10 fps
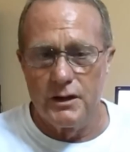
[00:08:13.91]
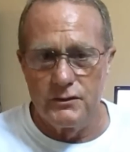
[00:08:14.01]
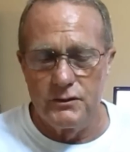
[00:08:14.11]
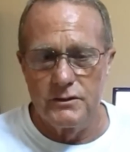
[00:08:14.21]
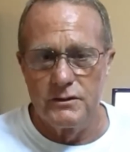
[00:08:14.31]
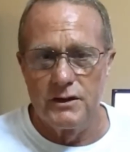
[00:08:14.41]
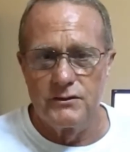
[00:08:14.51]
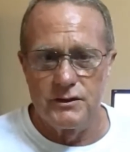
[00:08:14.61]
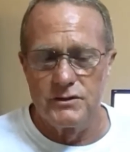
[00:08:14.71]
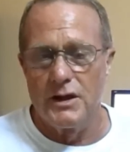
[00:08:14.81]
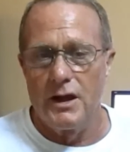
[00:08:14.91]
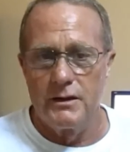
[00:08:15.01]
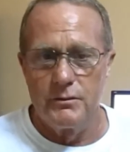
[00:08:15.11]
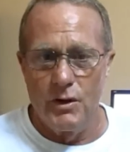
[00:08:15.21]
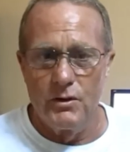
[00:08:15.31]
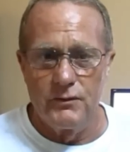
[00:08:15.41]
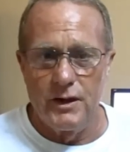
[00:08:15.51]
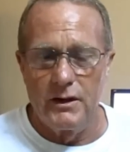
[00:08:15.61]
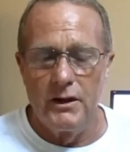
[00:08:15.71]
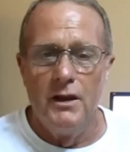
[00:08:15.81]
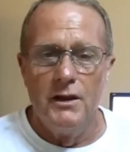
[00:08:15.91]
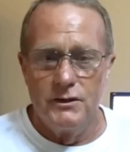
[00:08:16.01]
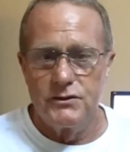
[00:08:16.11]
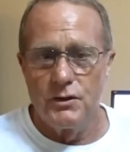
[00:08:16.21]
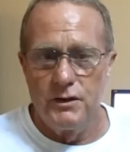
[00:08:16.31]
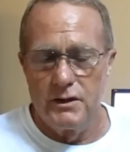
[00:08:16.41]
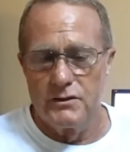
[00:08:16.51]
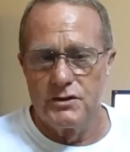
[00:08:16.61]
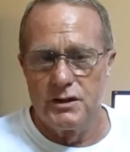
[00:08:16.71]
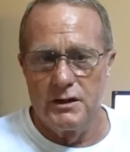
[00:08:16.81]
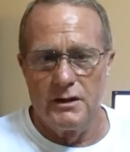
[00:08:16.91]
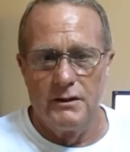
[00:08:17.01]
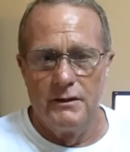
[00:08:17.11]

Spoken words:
get you excited and motivated so you can see it.